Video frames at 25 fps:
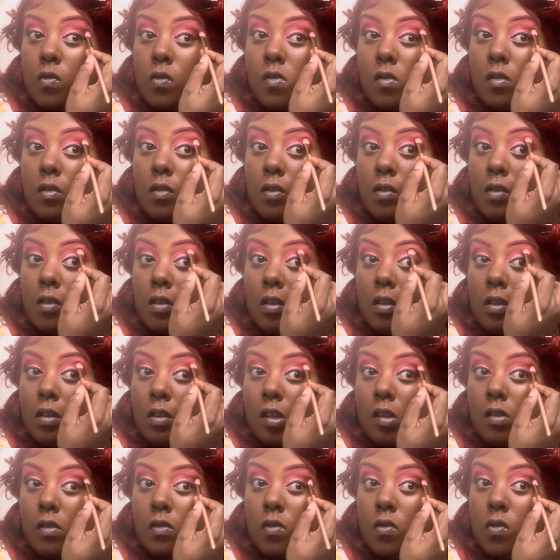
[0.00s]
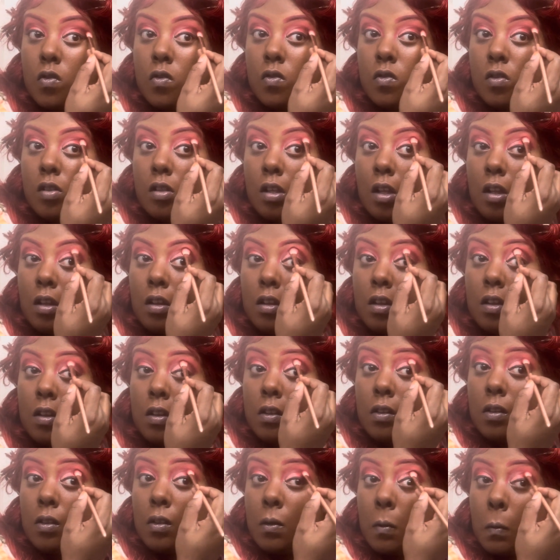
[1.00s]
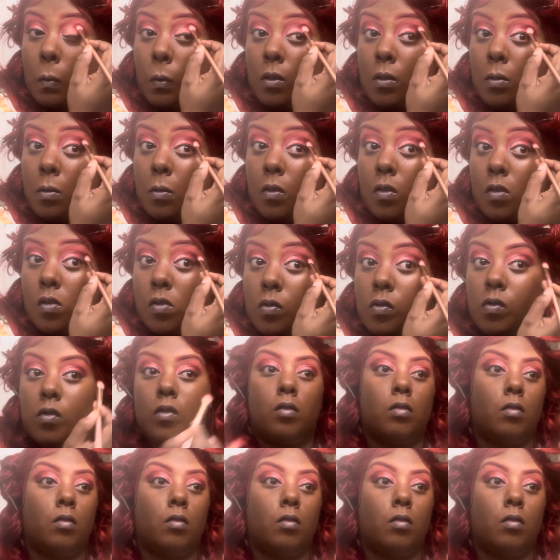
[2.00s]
Baby, it's the everything for